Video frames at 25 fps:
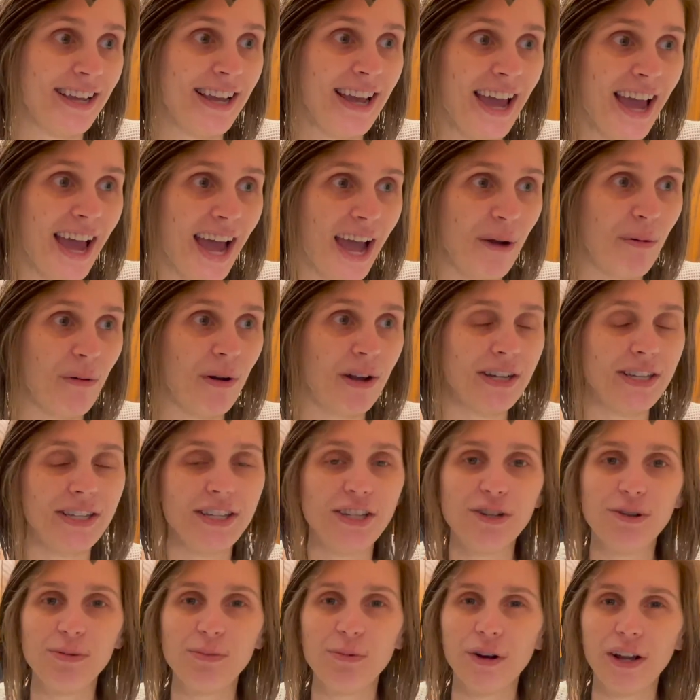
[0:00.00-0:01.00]
I want to
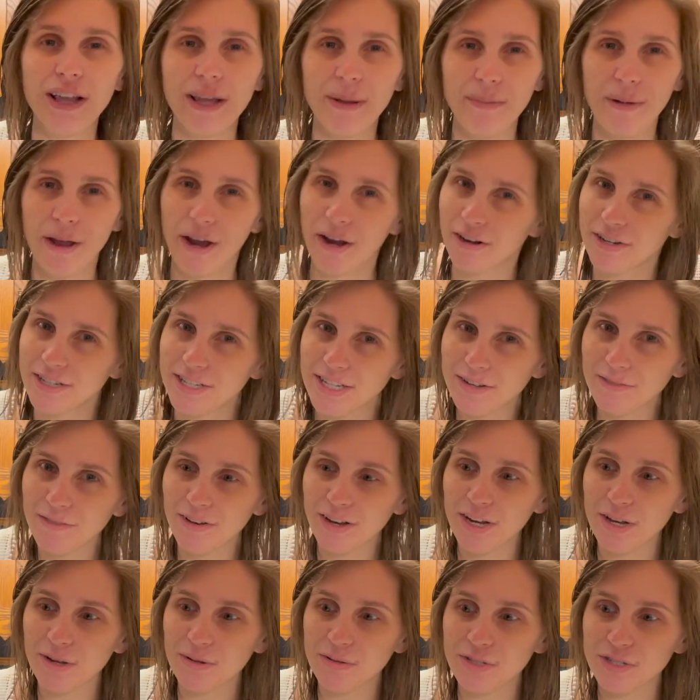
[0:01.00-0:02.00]
do more like parenting
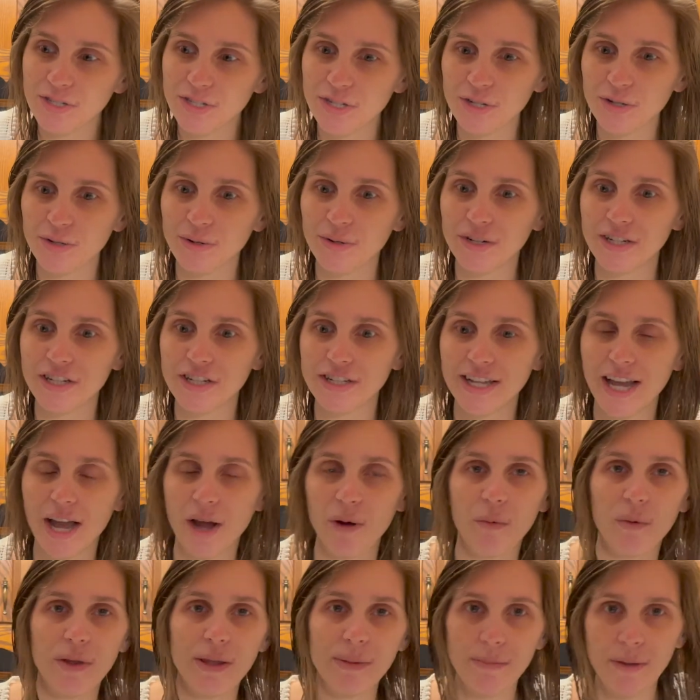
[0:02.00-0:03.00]
videos too, and just
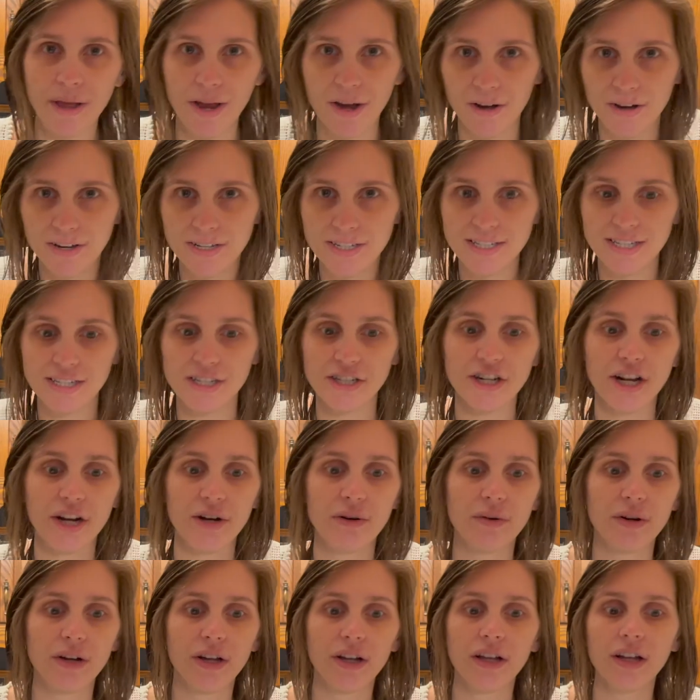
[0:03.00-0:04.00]
how we parent in
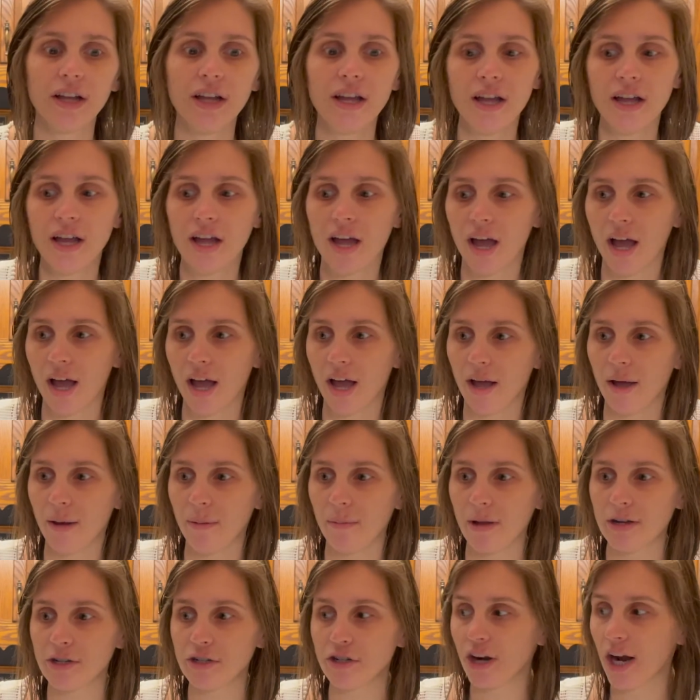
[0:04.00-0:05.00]
general.
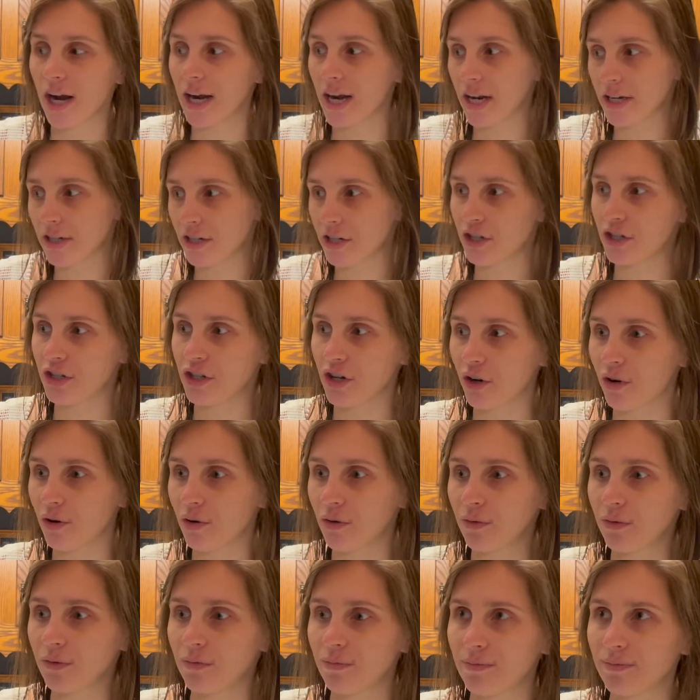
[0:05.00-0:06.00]
I try not to
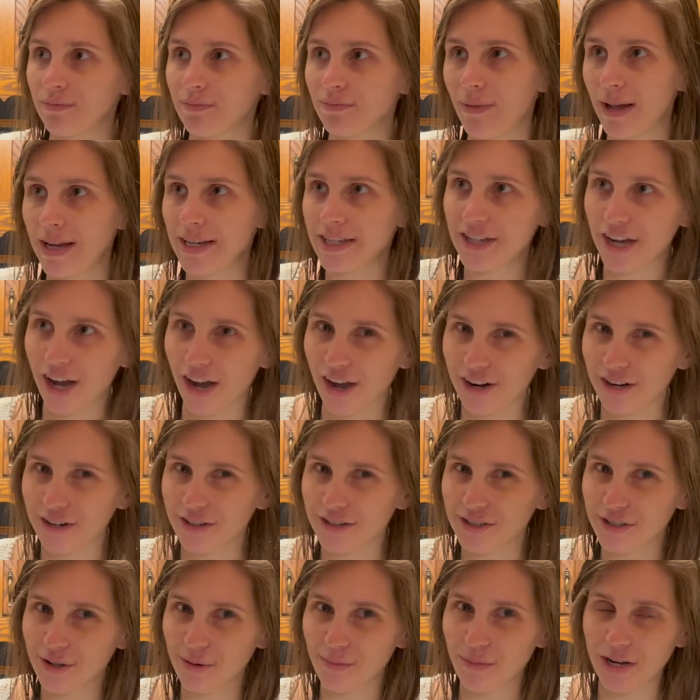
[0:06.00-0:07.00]
show my daughter
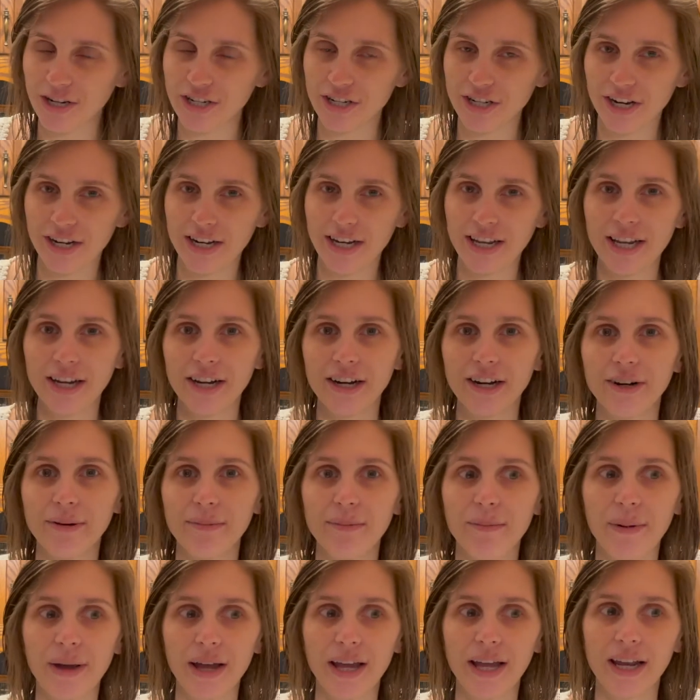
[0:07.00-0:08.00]
so much on here,
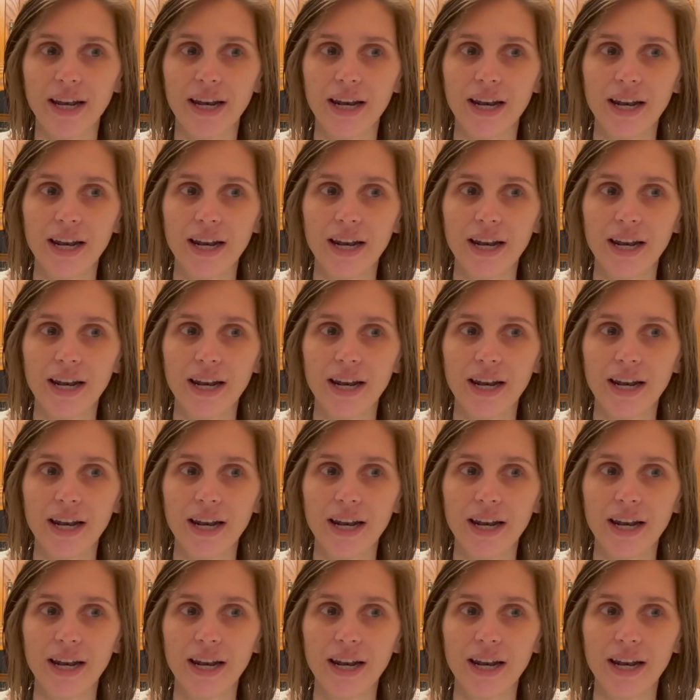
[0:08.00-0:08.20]
but